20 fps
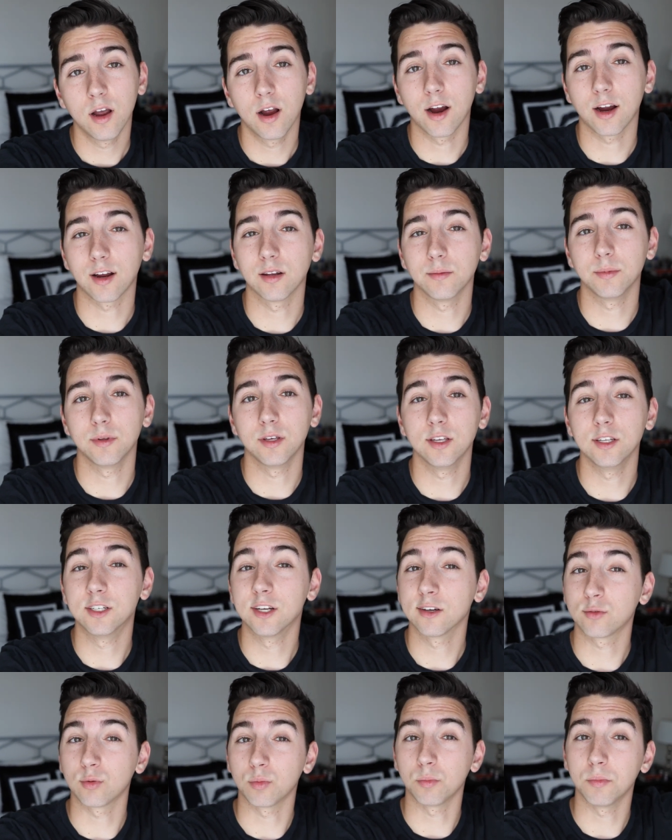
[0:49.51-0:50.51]
are gonna be
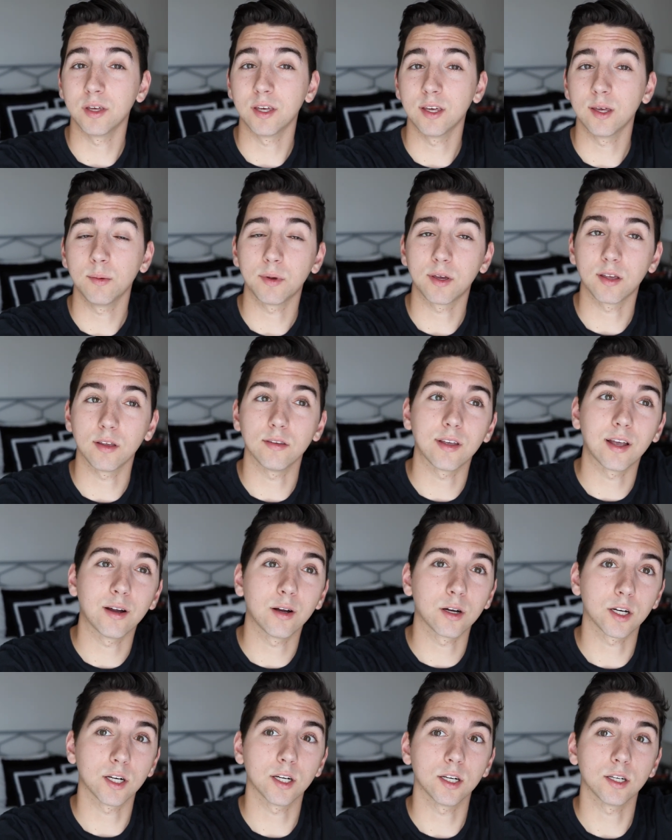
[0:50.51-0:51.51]
just with me because
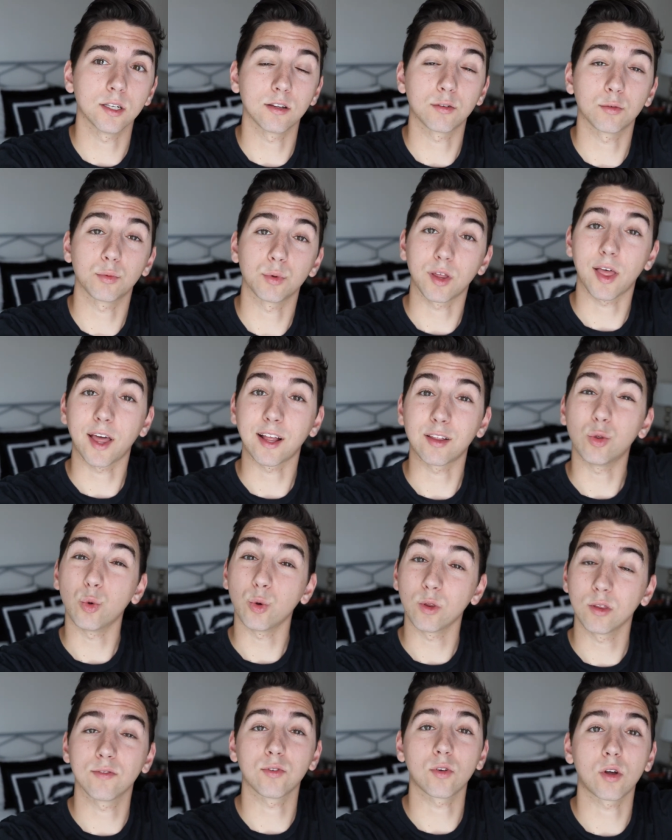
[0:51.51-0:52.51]
Erica doesn't really like
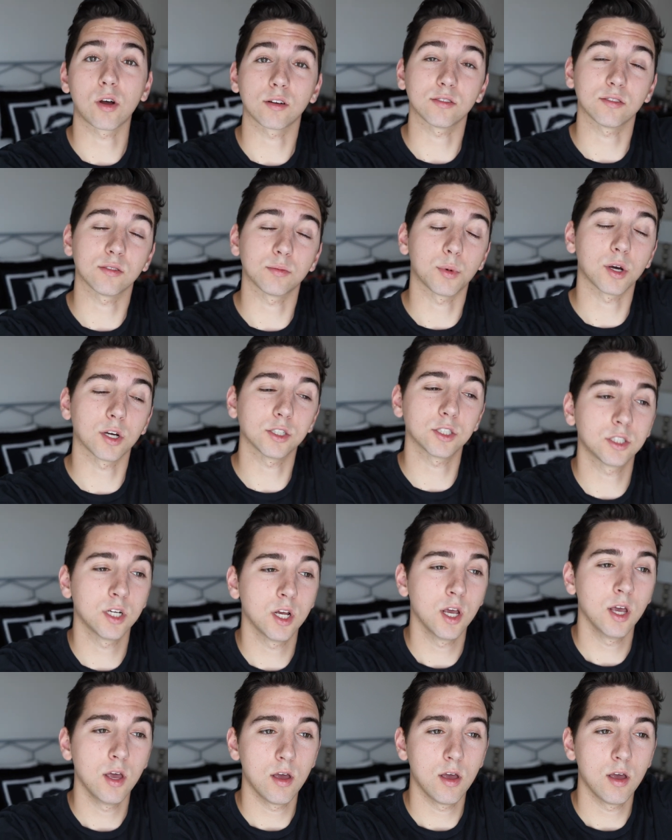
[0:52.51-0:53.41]
doing the vlogs as much.